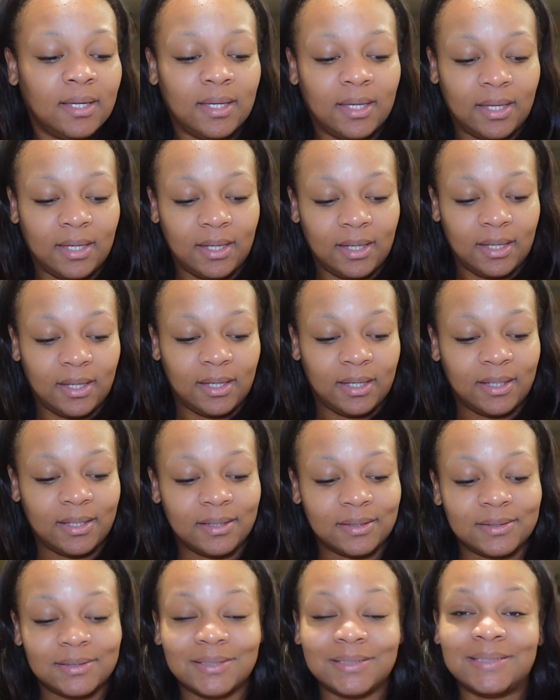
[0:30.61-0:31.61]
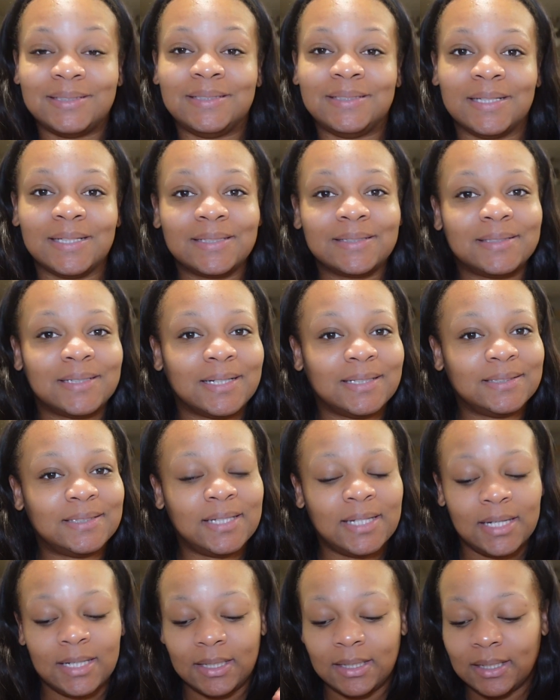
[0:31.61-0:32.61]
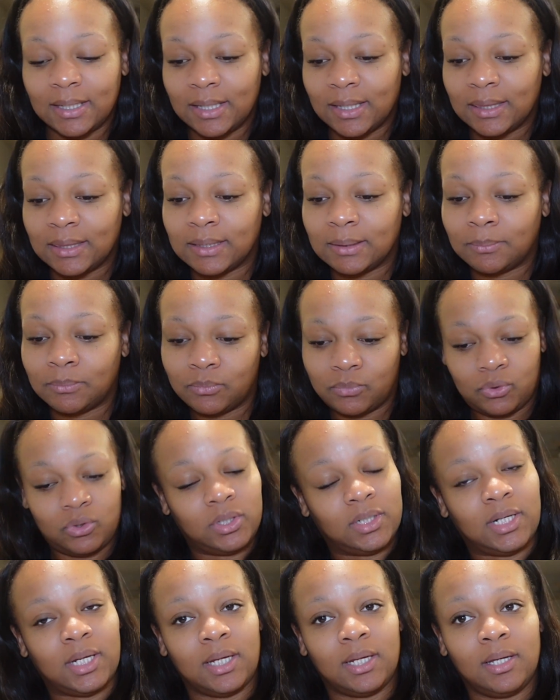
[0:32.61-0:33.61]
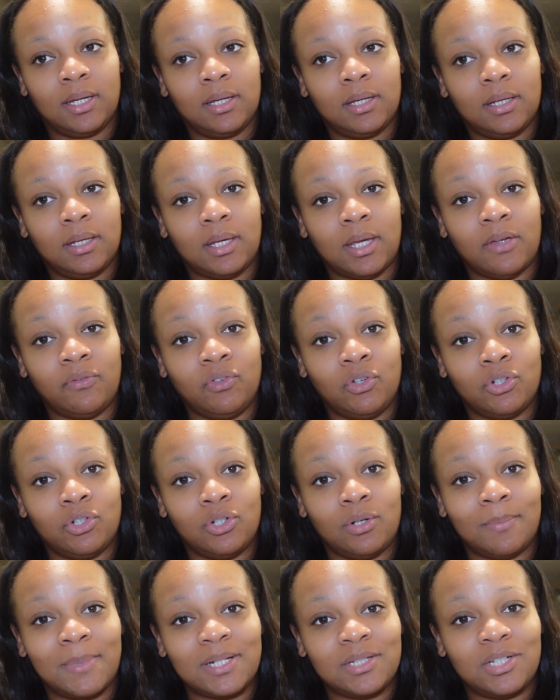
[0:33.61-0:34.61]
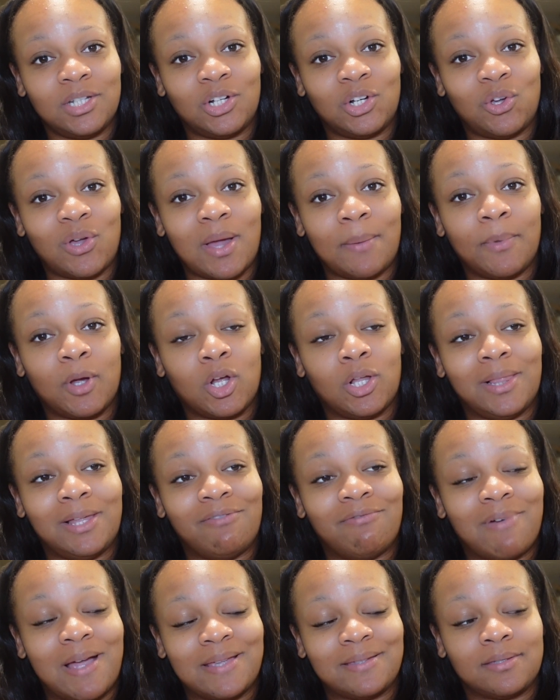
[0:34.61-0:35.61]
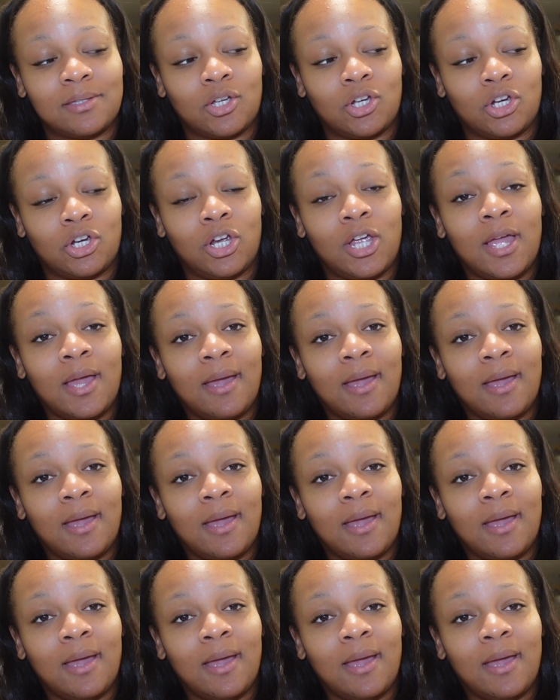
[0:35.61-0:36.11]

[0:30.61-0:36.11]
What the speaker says: It is 6:19 in the morning. If you're new to my channel, I'm an early riser.